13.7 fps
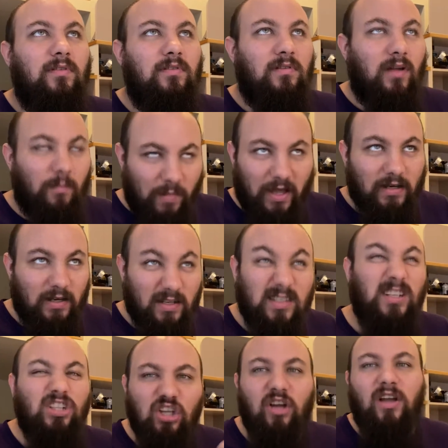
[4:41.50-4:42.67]
abandoned? Does
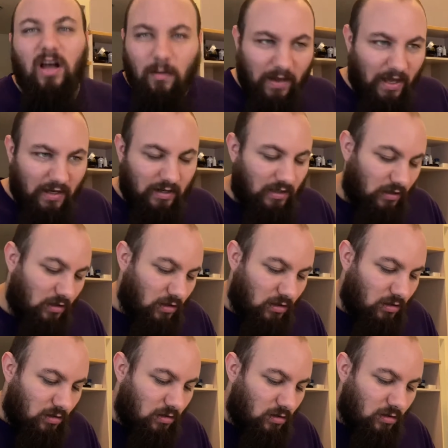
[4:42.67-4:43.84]
it look abandoned?
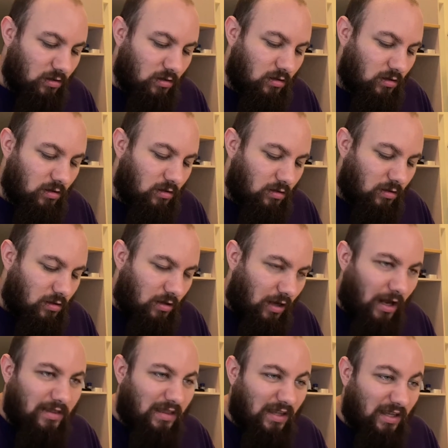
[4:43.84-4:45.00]
And
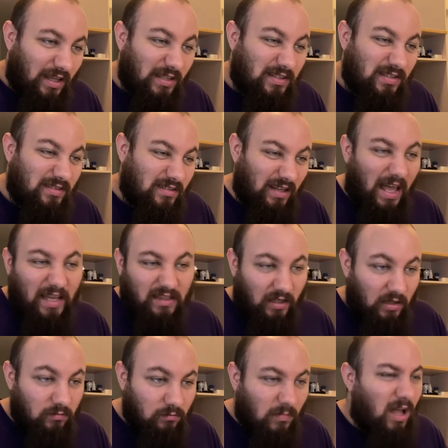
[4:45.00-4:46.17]
I think it's likely.
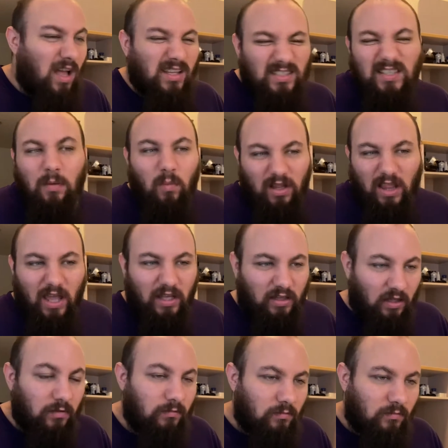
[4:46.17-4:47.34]
Somewhat
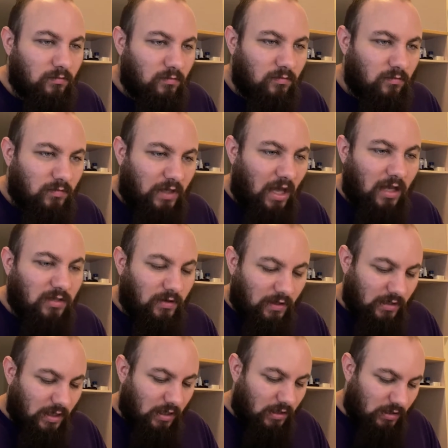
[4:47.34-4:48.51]
likely. Chaos rank
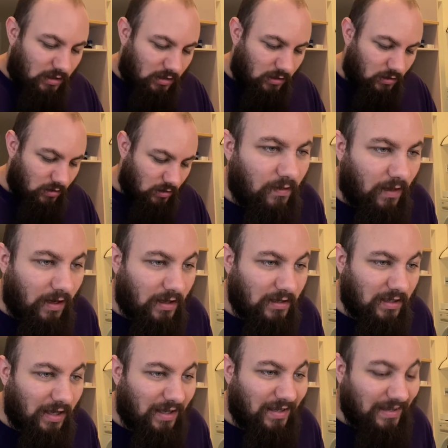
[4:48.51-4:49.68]
6. That is
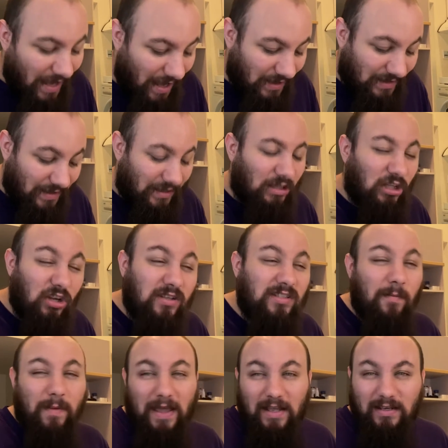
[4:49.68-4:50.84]
a yes. It looks
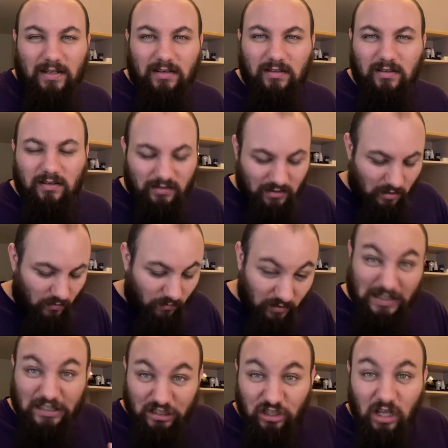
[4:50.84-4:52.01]
abandoned. So
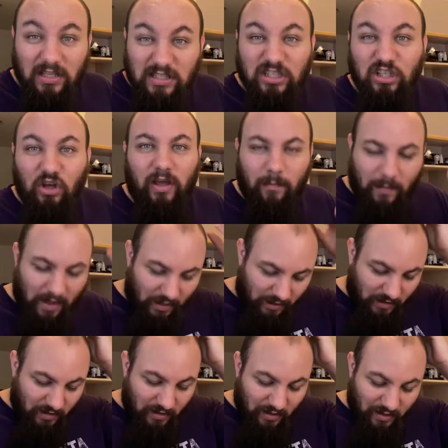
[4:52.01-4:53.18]
it does look
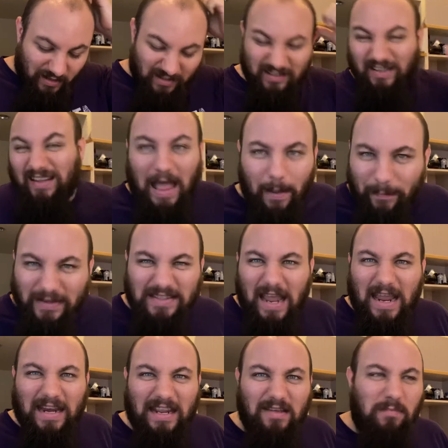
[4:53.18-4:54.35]
abandoned.
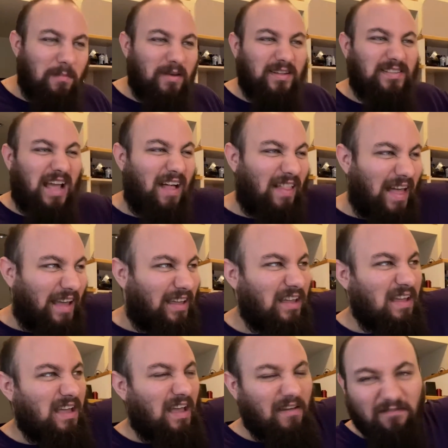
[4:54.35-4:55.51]
dilapidated. Maybe it's got like
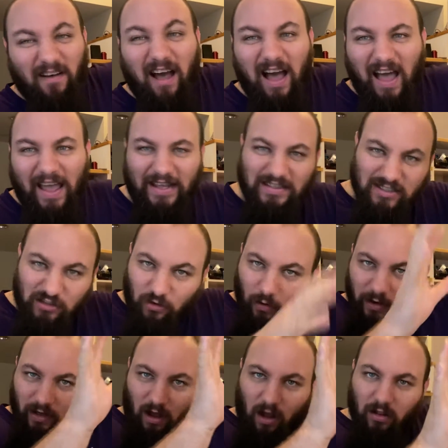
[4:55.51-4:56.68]
vines
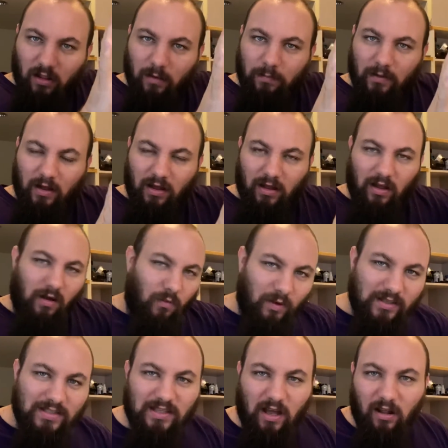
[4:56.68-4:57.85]
growing all up
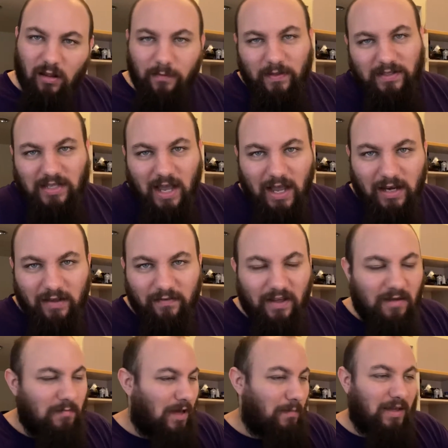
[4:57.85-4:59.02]
all up the side of
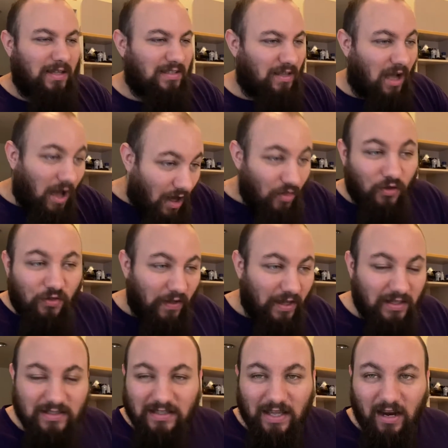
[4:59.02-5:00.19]
it. Maybe it's got other
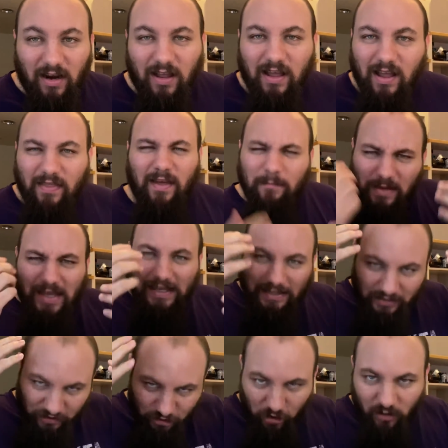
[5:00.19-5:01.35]
things there that make
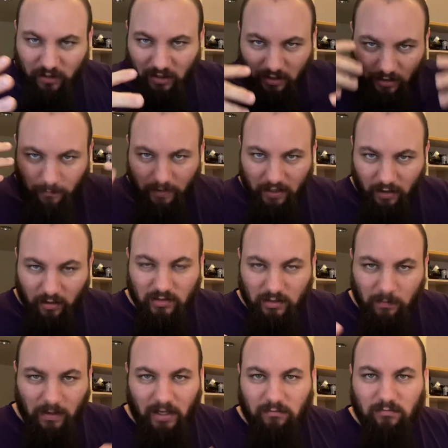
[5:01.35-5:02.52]
it look and appear to
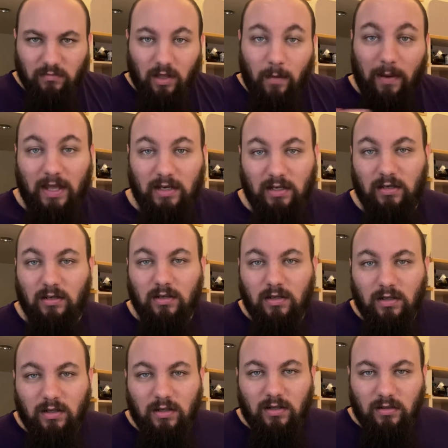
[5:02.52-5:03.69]
be abandoned.
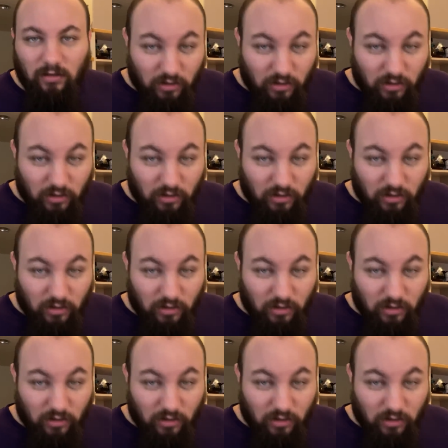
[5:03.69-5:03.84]
There